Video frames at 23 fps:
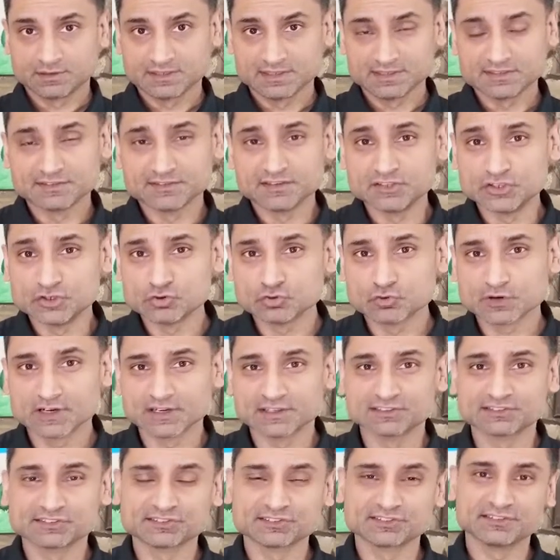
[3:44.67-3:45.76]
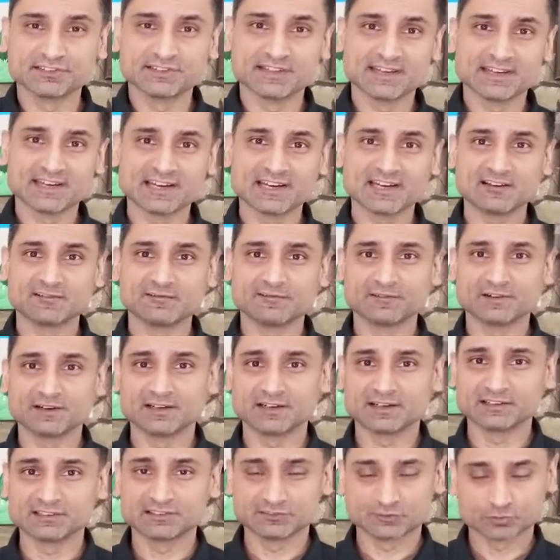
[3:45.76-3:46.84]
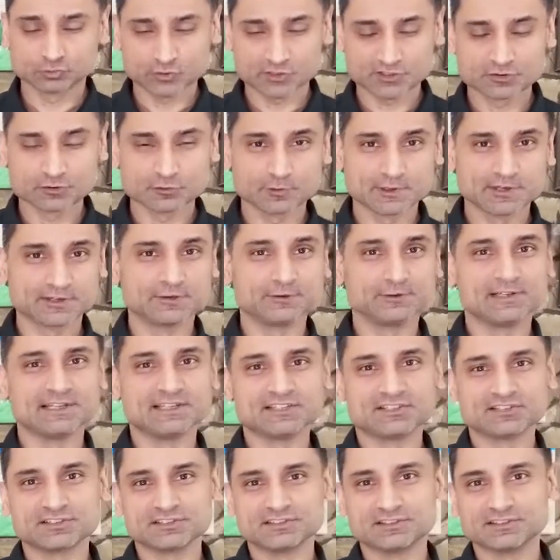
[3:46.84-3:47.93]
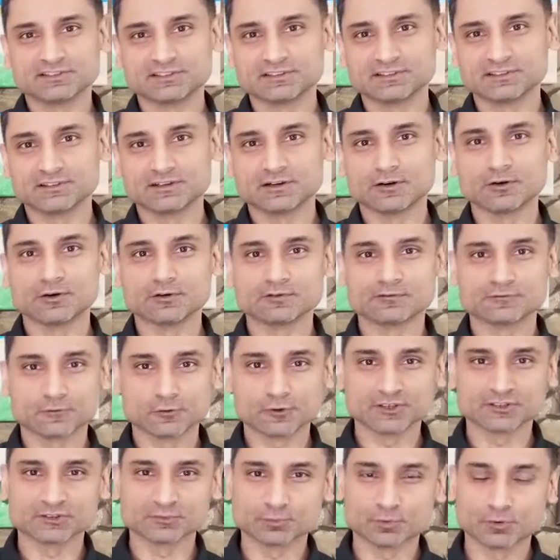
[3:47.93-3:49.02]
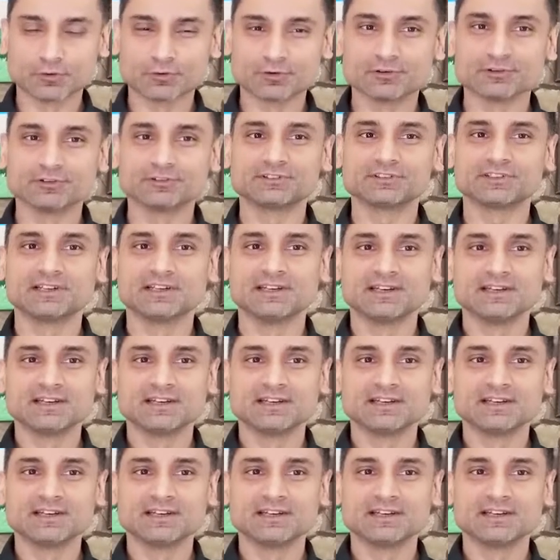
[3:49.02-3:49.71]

In the US, they have stricter regulations on Forex brokers,